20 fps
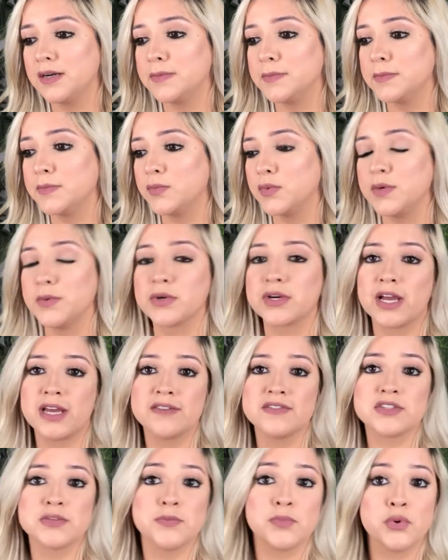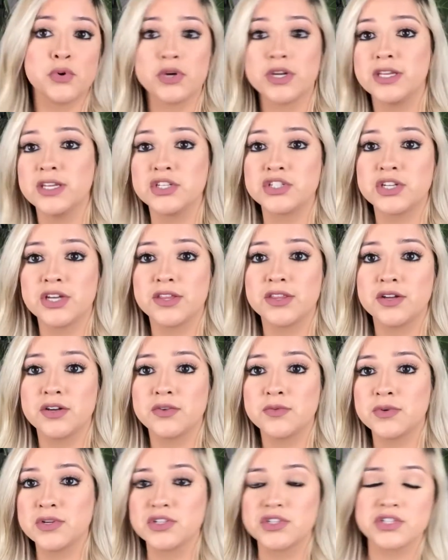We were kind of supporting each other,
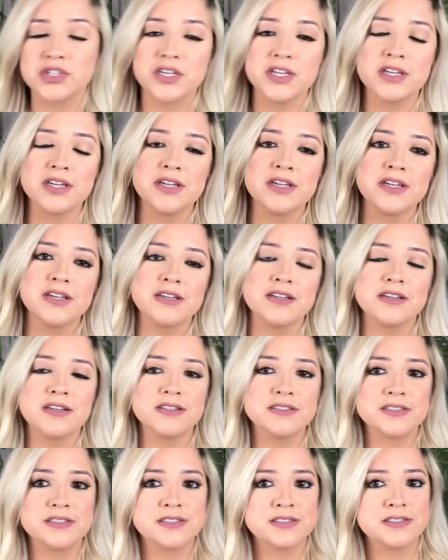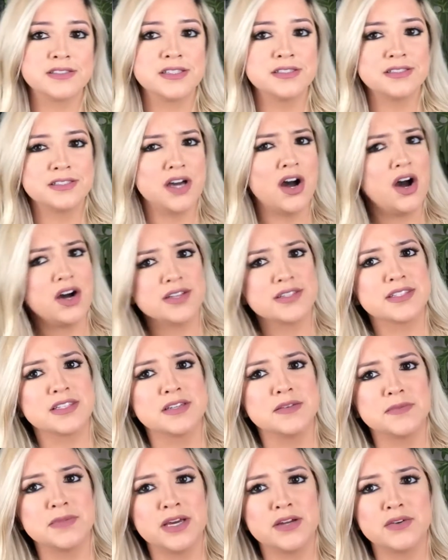which it's
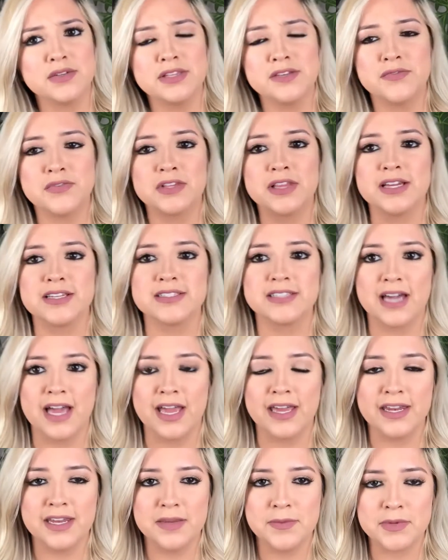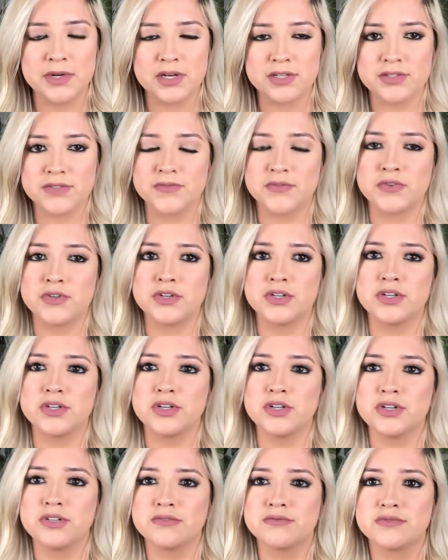awesome, not only for like dieting, but also
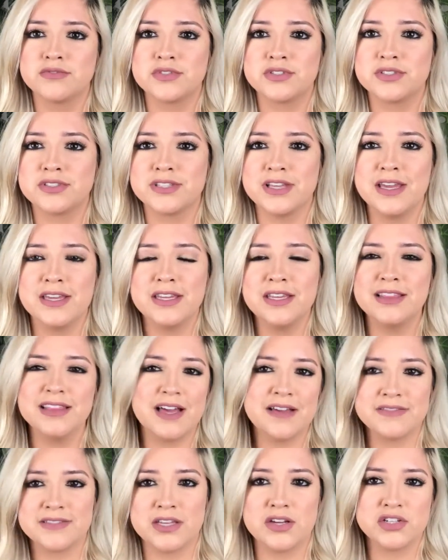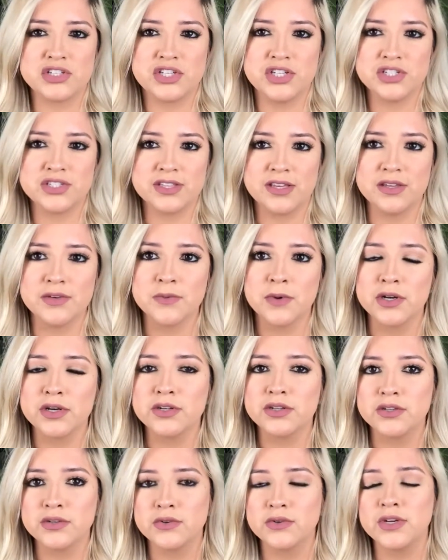for just any lifestyle change that you want
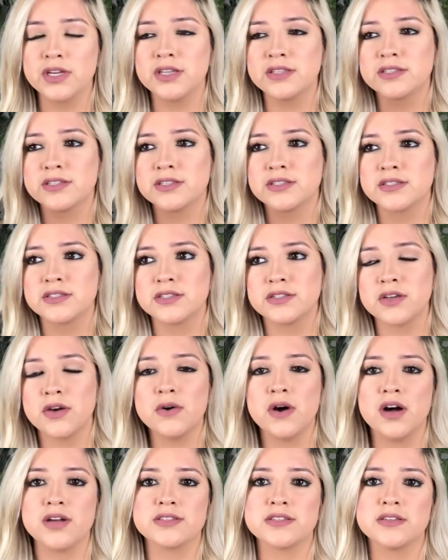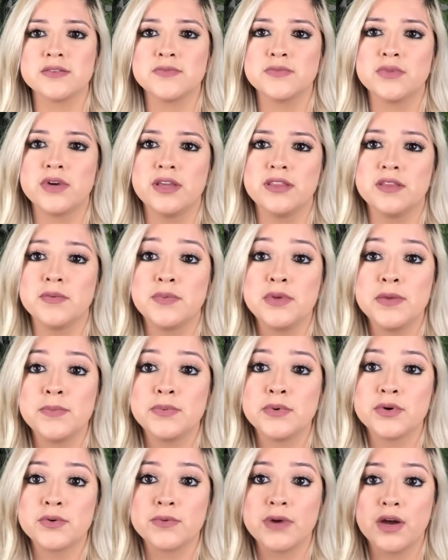to do. It's so awesome when the
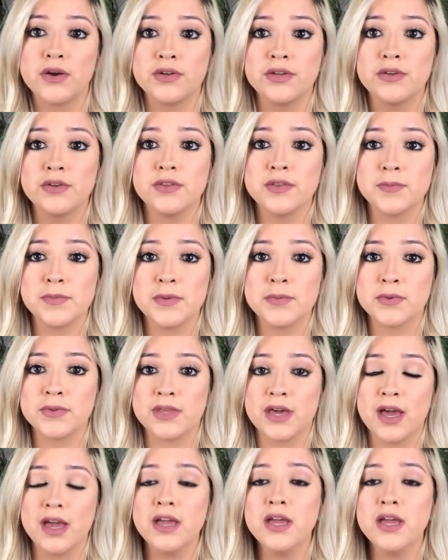people around you, the people that